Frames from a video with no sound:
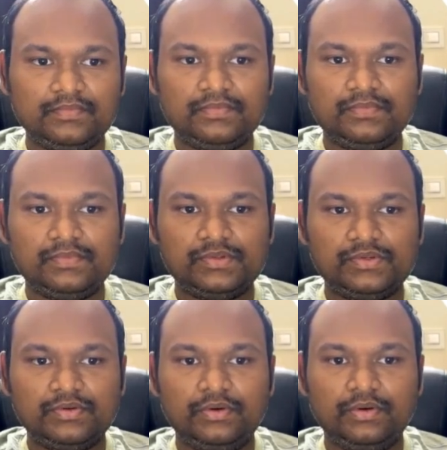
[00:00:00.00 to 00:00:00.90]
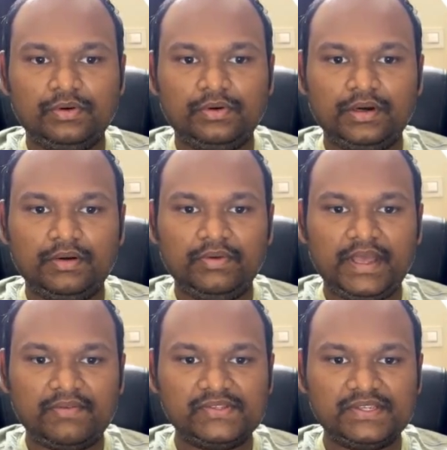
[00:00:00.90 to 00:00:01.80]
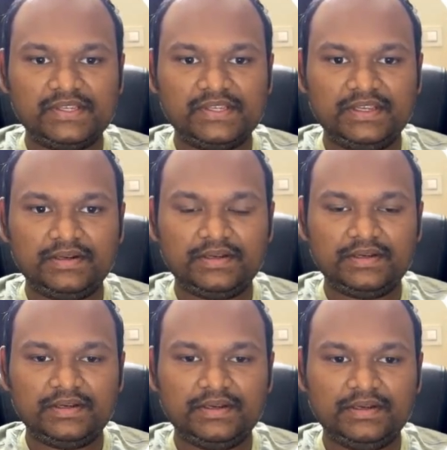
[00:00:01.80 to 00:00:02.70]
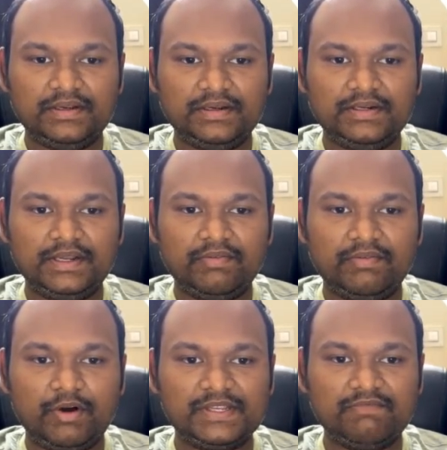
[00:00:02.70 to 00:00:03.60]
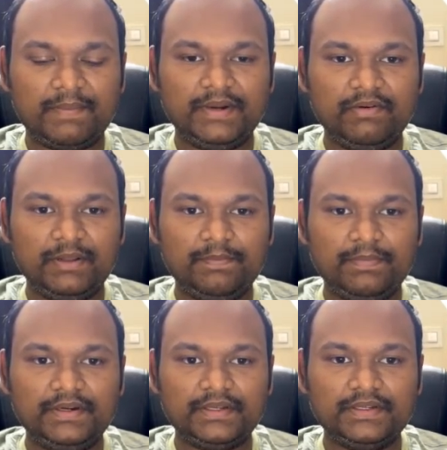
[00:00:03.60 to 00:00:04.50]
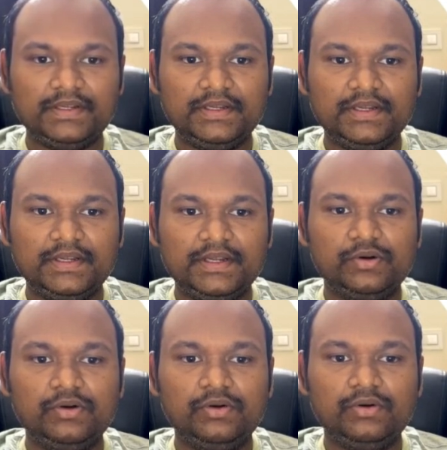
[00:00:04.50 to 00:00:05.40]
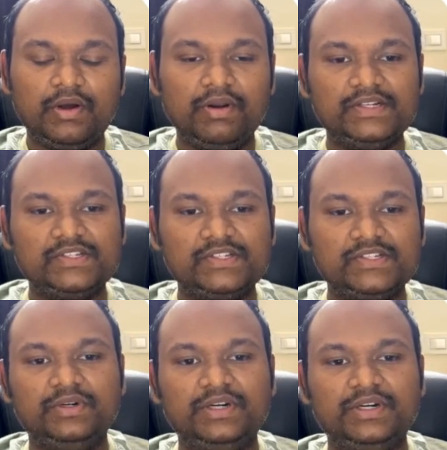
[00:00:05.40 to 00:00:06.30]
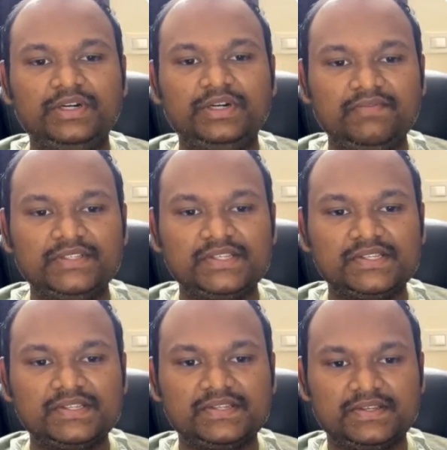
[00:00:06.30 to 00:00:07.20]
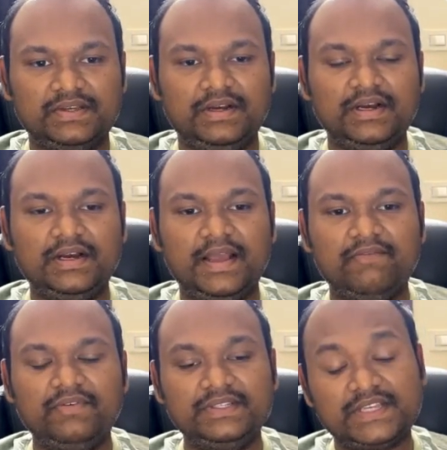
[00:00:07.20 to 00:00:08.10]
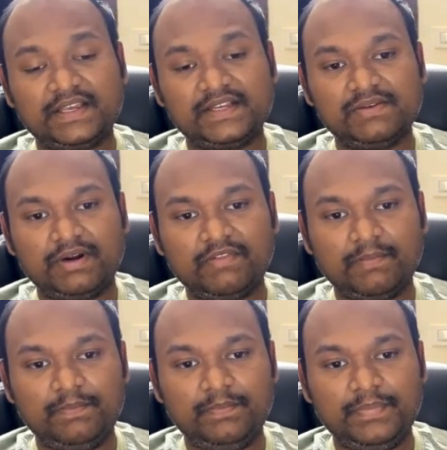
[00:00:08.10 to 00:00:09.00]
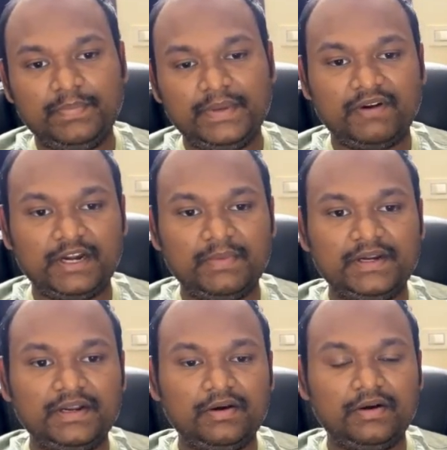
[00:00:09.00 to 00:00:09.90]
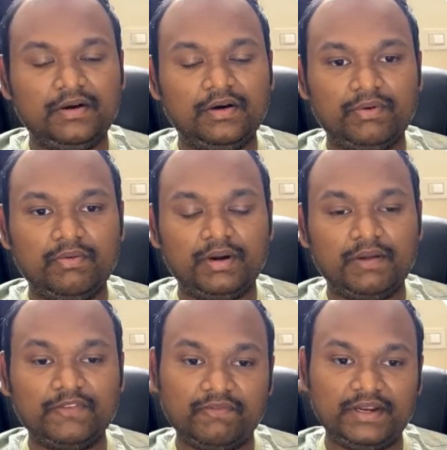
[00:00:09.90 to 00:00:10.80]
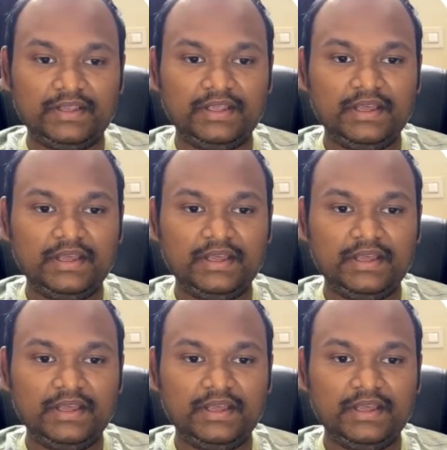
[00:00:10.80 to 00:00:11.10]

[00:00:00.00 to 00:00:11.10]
So we have seen DevOps and web development. So now let's go to DSA, which is which I can say one of the basic fundamental, or one of the very